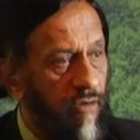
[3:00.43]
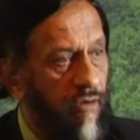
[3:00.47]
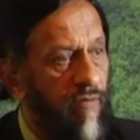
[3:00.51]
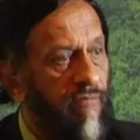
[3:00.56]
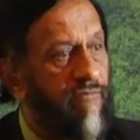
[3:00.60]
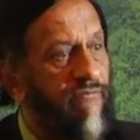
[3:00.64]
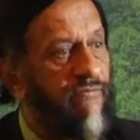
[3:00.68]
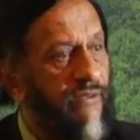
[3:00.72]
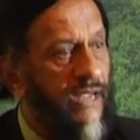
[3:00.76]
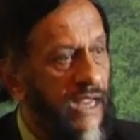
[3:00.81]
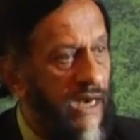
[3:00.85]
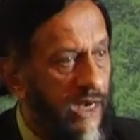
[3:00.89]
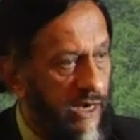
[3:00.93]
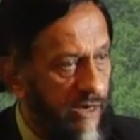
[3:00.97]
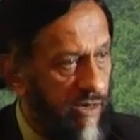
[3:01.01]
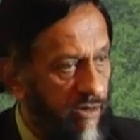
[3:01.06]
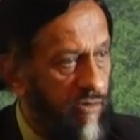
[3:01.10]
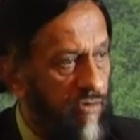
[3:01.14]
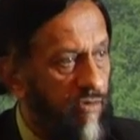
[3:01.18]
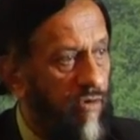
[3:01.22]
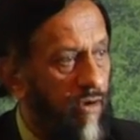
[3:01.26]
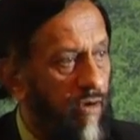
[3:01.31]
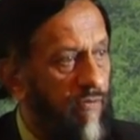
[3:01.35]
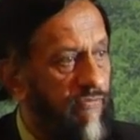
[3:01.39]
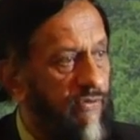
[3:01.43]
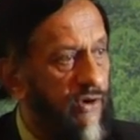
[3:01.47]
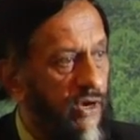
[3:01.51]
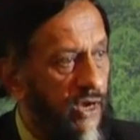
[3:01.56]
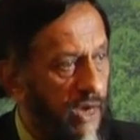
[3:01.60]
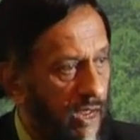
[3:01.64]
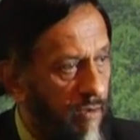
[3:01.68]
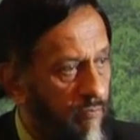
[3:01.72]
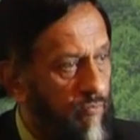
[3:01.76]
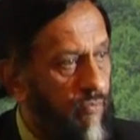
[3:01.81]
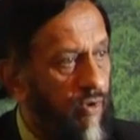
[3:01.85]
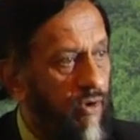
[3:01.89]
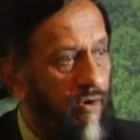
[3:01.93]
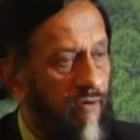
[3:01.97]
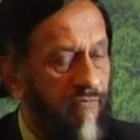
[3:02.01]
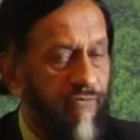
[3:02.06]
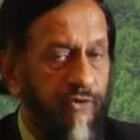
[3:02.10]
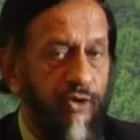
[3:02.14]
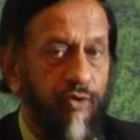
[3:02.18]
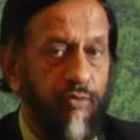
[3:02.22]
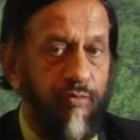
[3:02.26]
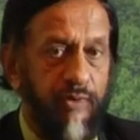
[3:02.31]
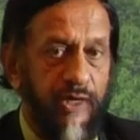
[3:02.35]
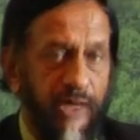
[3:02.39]
of failure of a number of
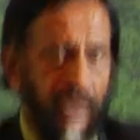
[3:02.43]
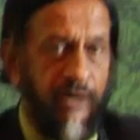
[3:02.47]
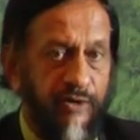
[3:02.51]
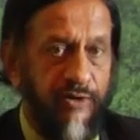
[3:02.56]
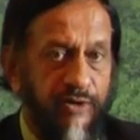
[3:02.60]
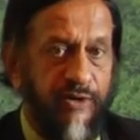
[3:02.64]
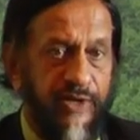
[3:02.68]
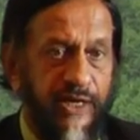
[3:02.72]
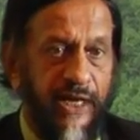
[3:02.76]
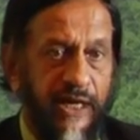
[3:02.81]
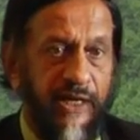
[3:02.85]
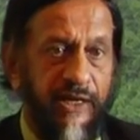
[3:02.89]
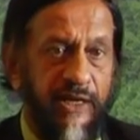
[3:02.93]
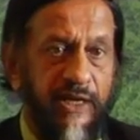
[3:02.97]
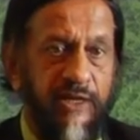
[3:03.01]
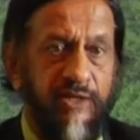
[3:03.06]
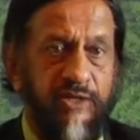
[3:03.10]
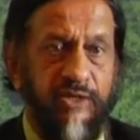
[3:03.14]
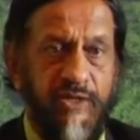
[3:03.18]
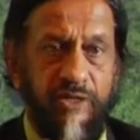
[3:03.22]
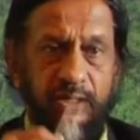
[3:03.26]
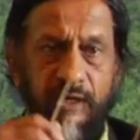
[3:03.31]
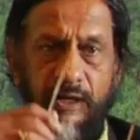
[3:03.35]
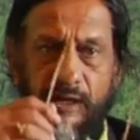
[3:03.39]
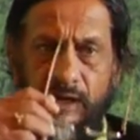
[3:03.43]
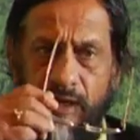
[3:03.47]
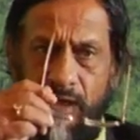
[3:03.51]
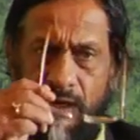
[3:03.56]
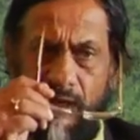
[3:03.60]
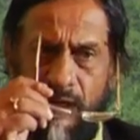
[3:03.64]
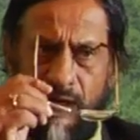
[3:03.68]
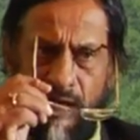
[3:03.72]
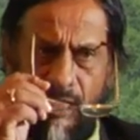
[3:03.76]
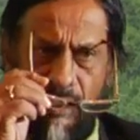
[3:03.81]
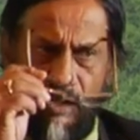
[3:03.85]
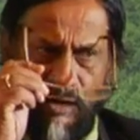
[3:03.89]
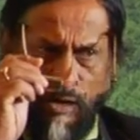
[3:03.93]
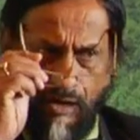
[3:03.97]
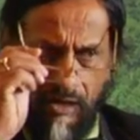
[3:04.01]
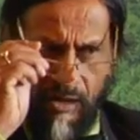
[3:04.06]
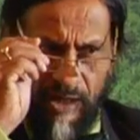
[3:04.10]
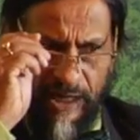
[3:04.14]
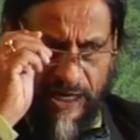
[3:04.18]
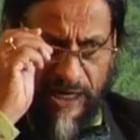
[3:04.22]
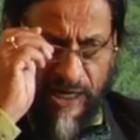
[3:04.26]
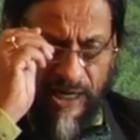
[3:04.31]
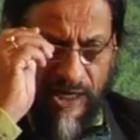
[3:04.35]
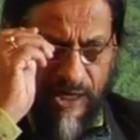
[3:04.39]
human undertakings
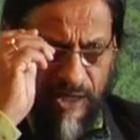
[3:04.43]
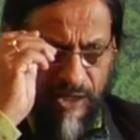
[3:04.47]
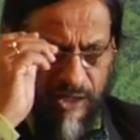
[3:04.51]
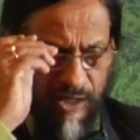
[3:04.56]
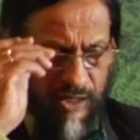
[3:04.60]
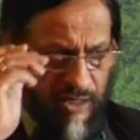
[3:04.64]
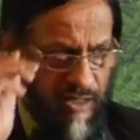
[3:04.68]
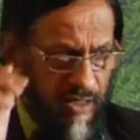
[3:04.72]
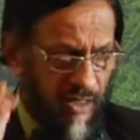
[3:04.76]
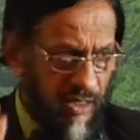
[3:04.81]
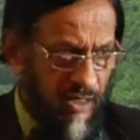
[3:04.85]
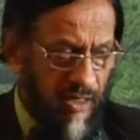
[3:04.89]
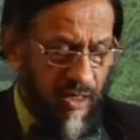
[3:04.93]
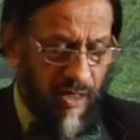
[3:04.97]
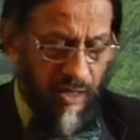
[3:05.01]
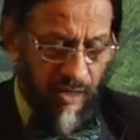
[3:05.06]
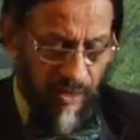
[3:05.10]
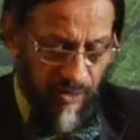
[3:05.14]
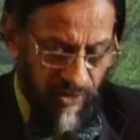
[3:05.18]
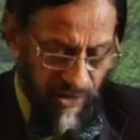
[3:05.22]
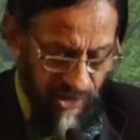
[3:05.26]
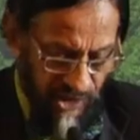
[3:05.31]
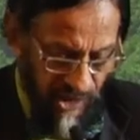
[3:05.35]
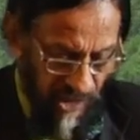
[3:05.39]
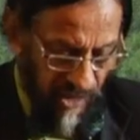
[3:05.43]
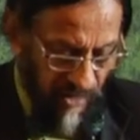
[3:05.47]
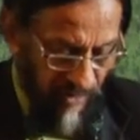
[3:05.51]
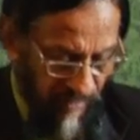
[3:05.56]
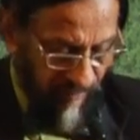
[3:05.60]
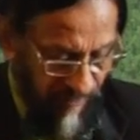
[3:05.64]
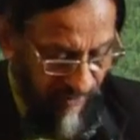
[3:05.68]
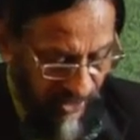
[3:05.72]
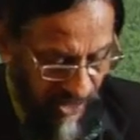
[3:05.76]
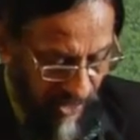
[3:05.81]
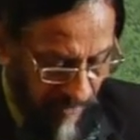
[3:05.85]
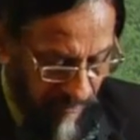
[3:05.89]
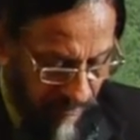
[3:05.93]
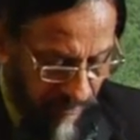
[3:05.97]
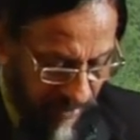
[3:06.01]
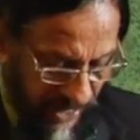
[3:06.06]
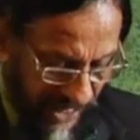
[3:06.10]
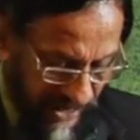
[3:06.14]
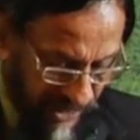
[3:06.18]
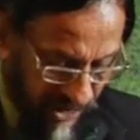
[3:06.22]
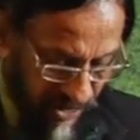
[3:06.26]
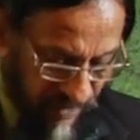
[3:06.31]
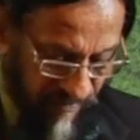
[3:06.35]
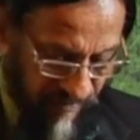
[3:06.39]
as a result of the
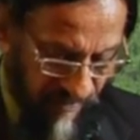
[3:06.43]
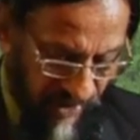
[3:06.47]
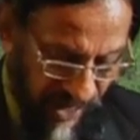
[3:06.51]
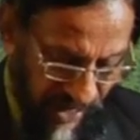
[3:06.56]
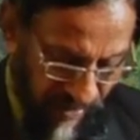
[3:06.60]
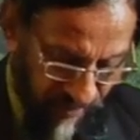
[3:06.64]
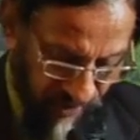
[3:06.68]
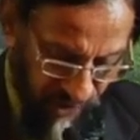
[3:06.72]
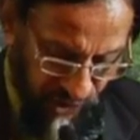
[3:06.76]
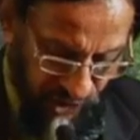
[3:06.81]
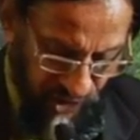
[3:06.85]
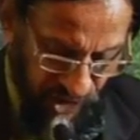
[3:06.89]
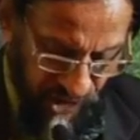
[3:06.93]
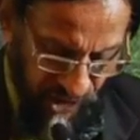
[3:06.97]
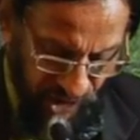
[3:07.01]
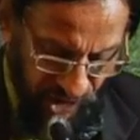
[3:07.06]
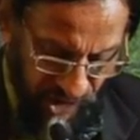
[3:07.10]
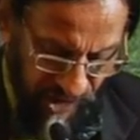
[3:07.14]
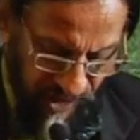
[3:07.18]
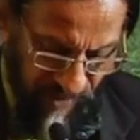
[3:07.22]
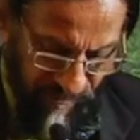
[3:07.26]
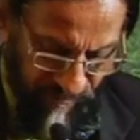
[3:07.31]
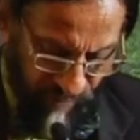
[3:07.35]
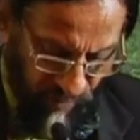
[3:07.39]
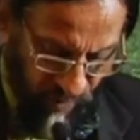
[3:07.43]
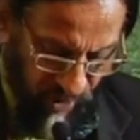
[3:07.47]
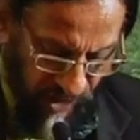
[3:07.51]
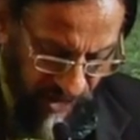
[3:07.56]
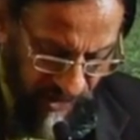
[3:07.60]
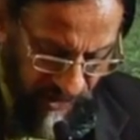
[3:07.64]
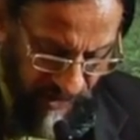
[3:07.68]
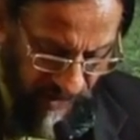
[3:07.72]
impacts of climate change. And therefore, I